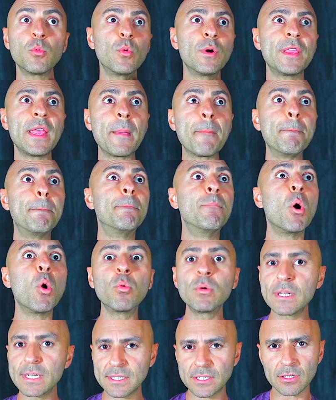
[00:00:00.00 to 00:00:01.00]
with a
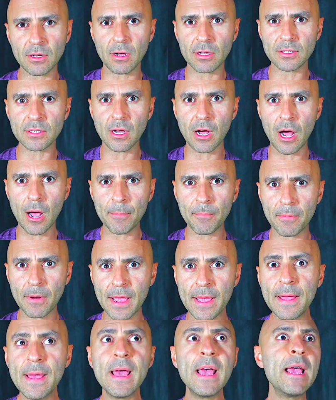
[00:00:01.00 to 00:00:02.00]
bonus on top
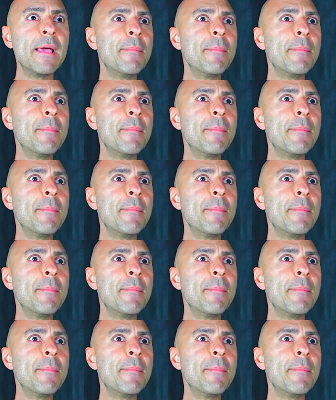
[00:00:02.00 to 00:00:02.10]
right